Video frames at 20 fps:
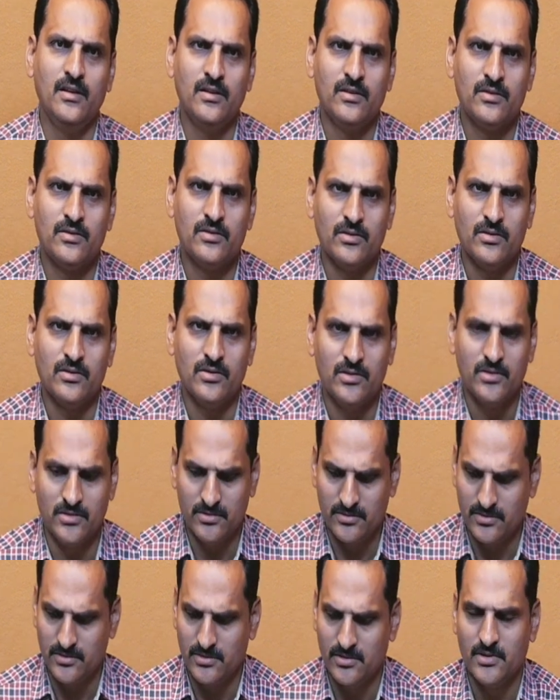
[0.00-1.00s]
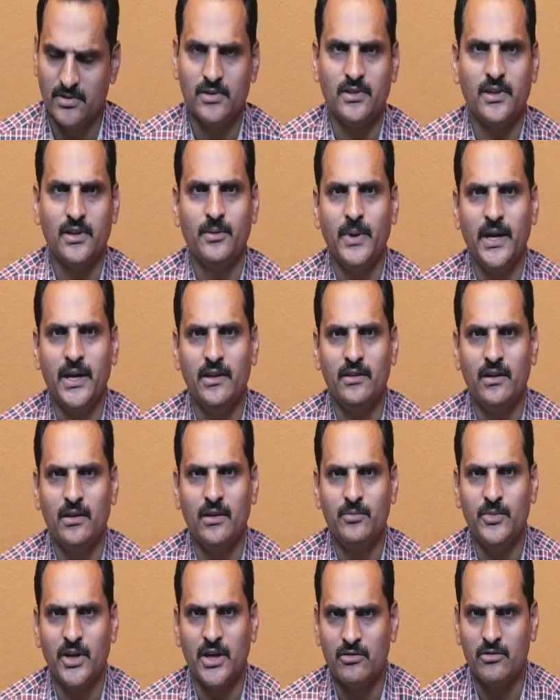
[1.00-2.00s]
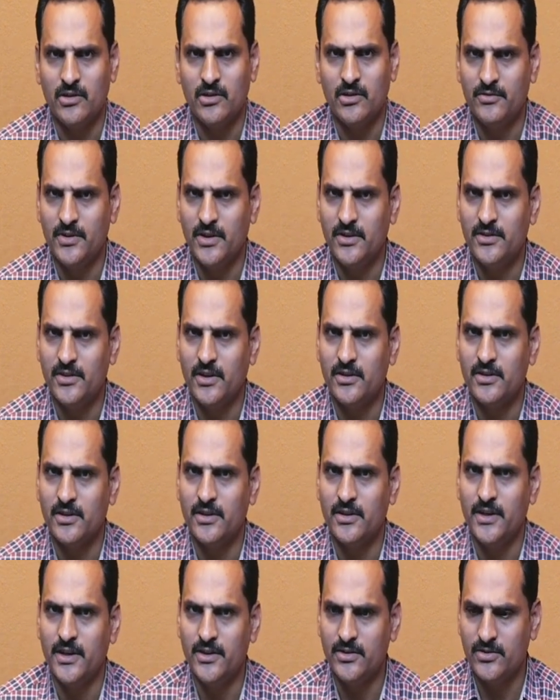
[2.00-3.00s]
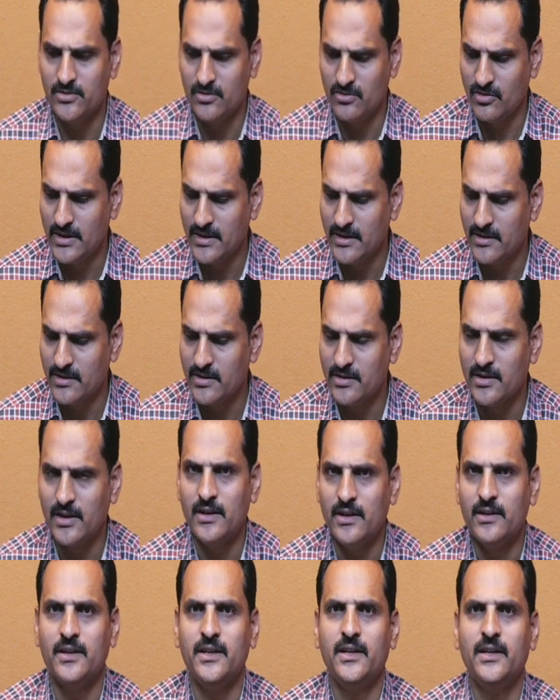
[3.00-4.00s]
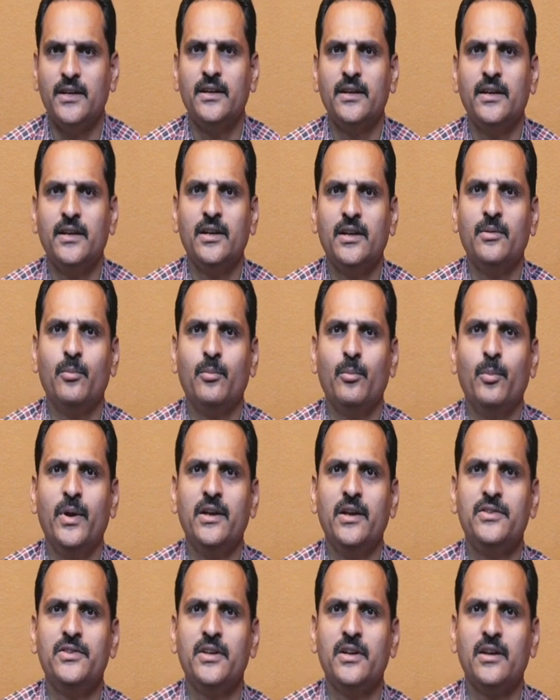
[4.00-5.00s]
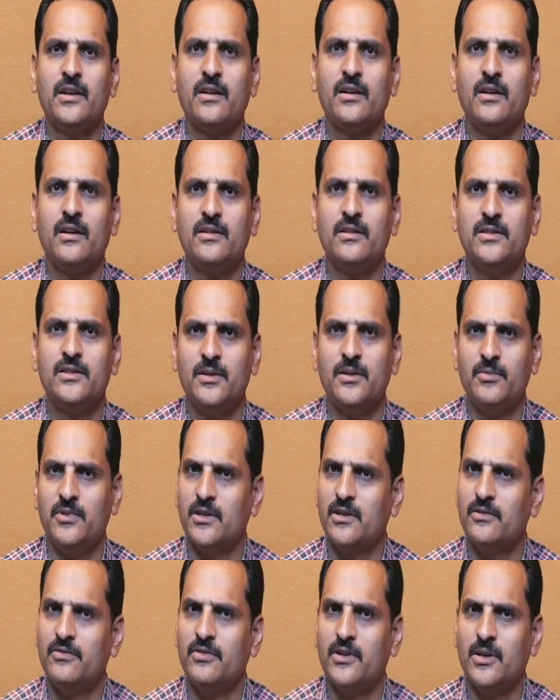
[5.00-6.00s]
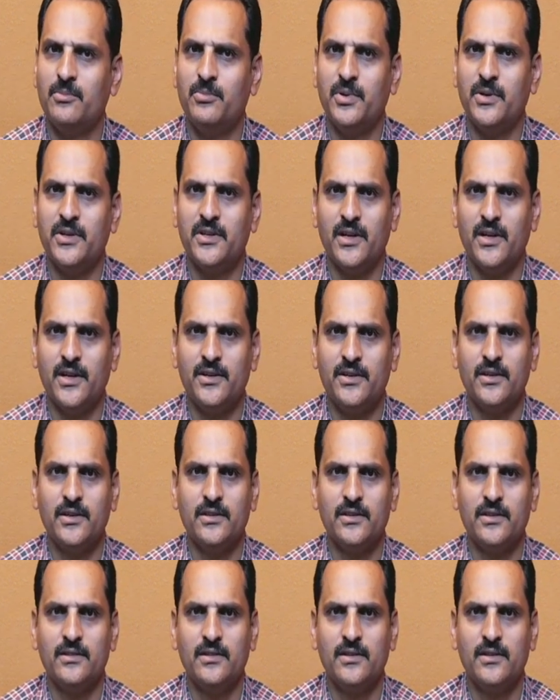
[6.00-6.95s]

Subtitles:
So, the main objective of this session is to understand the basic concept of refrigeration,